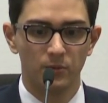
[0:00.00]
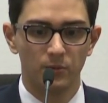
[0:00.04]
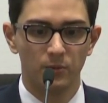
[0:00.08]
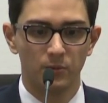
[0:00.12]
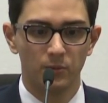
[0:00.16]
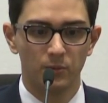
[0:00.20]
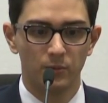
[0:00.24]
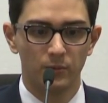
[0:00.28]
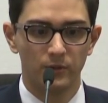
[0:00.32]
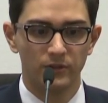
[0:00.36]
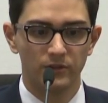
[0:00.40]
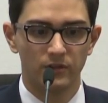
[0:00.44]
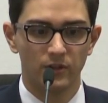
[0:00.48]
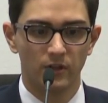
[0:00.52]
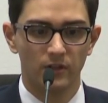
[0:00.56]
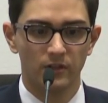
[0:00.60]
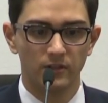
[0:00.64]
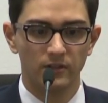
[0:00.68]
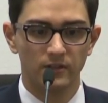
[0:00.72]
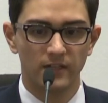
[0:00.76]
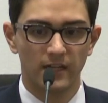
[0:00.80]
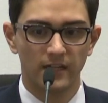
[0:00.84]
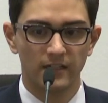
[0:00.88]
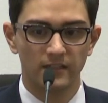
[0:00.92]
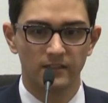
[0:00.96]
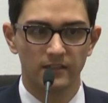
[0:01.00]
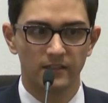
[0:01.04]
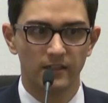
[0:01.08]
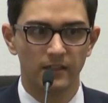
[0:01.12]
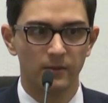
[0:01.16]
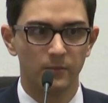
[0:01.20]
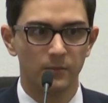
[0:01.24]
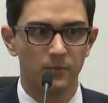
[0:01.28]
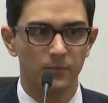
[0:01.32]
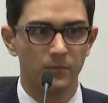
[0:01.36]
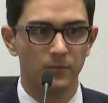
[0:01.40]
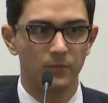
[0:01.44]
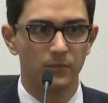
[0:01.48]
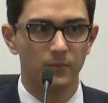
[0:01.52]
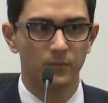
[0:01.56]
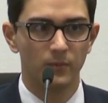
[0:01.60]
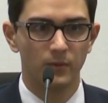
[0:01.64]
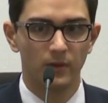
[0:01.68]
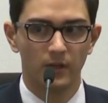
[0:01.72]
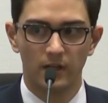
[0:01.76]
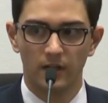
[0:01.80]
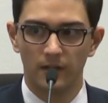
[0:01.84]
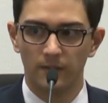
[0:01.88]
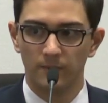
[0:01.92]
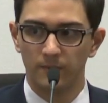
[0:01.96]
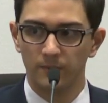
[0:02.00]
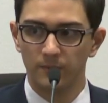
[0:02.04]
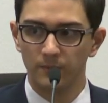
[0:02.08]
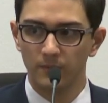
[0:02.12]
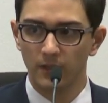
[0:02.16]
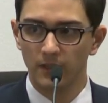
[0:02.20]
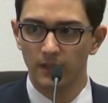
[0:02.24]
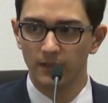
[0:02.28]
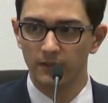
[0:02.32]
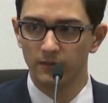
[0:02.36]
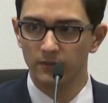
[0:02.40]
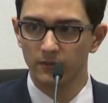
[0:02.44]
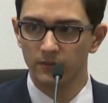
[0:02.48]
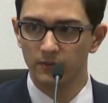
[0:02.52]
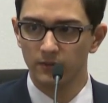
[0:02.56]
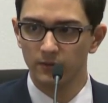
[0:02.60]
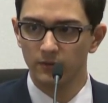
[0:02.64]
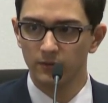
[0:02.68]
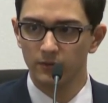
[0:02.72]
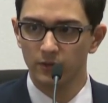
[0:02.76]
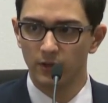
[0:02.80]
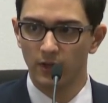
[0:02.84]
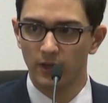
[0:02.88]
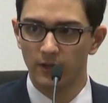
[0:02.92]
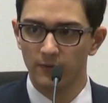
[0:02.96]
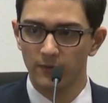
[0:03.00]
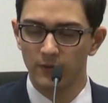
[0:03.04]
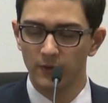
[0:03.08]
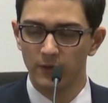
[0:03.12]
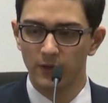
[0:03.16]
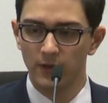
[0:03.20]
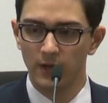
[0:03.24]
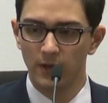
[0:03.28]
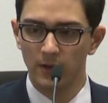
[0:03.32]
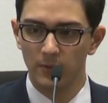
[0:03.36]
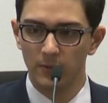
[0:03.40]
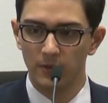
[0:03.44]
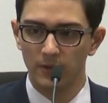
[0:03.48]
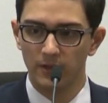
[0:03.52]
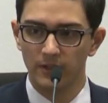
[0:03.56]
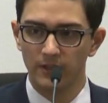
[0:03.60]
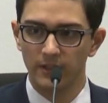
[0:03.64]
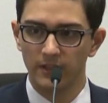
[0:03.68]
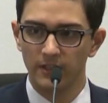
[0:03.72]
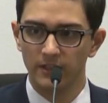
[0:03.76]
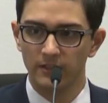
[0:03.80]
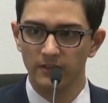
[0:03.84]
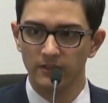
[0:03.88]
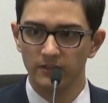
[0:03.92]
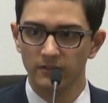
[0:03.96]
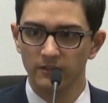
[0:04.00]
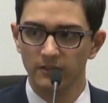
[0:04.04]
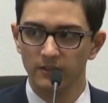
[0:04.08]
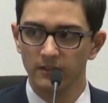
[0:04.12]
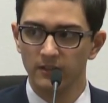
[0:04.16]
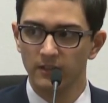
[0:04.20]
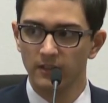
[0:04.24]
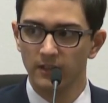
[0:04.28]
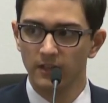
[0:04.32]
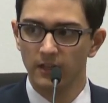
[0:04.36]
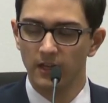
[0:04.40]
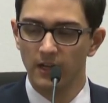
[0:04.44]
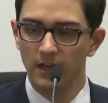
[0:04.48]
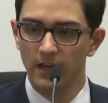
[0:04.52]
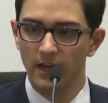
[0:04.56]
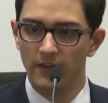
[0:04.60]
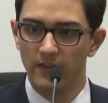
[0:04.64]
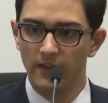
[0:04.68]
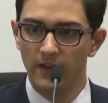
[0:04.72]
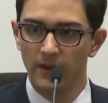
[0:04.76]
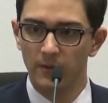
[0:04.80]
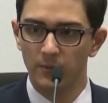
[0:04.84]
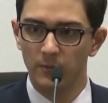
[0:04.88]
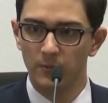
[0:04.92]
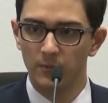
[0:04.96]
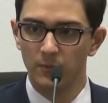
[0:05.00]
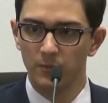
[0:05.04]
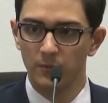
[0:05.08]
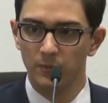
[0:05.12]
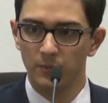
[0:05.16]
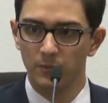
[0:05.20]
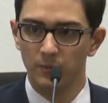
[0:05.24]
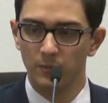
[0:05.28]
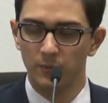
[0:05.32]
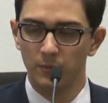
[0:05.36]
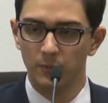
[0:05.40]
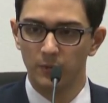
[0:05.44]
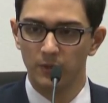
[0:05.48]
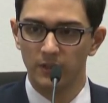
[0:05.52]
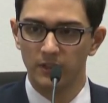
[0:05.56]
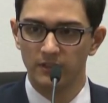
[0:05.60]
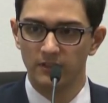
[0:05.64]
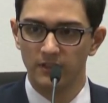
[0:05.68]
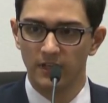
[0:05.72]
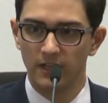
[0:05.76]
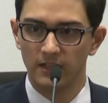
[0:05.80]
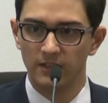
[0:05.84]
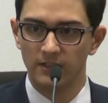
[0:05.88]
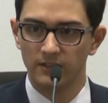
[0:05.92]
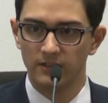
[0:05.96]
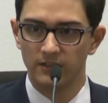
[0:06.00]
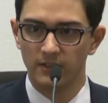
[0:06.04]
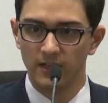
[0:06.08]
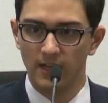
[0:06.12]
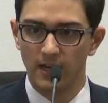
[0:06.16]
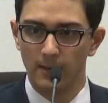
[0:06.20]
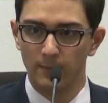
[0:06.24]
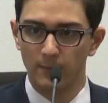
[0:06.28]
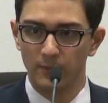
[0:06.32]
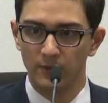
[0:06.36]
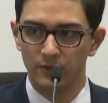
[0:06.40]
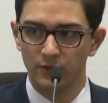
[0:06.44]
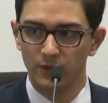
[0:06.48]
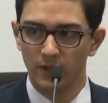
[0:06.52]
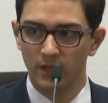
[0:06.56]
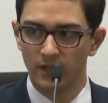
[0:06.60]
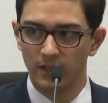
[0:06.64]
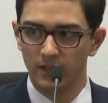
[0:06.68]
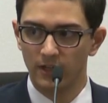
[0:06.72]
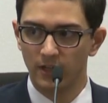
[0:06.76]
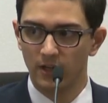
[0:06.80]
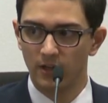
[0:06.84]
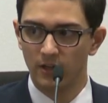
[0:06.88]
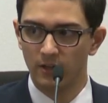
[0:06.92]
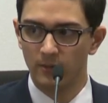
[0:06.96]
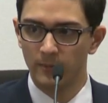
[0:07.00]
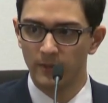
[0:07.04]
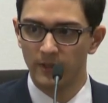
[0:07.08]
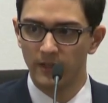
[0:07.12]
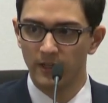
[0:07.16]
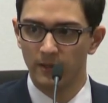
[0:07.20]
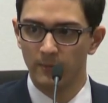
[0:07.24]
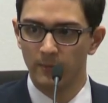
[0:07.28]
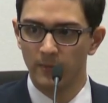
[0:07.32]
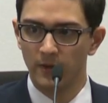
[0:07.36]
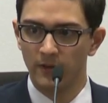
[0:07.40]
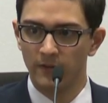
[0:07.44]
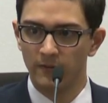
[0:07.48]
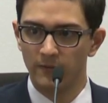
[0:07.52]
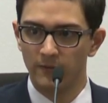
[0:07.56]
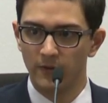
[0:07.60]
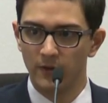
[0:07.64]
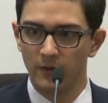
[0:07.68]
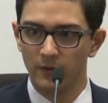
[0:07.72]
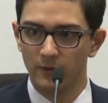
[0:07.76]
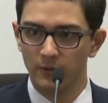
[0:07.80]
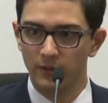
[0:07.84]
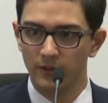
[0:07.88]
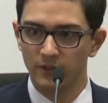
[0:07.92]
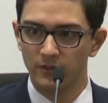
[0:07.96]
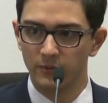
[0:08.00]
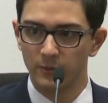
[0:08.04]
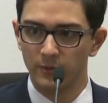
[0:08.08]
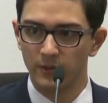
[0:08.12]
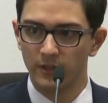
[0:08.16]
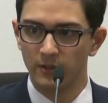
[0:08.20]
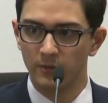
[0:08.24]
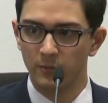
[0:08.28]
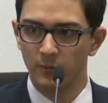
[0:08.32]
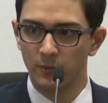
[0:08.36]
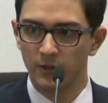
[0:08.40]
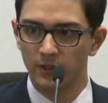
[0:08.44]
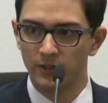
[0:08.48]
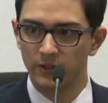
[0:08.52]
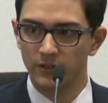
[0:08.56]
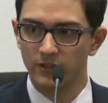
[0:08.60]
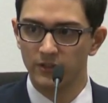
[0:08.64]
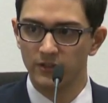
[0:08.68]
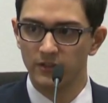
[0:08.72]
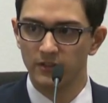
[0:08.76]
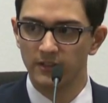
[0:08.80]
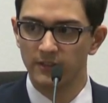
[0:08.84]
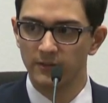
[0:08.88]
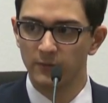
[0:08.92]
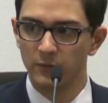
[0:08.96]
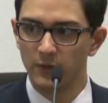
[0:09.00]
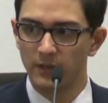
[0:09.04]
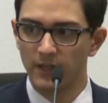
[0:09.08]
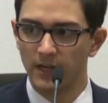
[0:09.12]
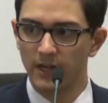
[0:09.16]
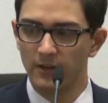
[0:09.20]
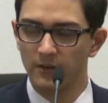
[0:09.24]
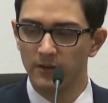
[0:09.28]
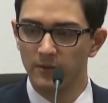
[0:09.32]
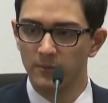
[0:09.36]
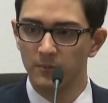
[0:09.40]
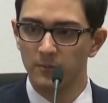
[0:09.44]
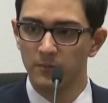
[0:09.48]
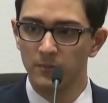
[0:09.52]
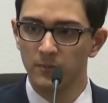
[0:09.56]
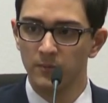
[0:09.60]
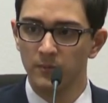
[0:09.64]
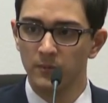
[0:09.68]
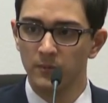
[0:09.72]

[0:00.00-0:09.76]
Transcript: We start texting him, like trying to figure out where he is, and then we decide to stop and try to call him and get him on the phone because we didn't want to just leave without him.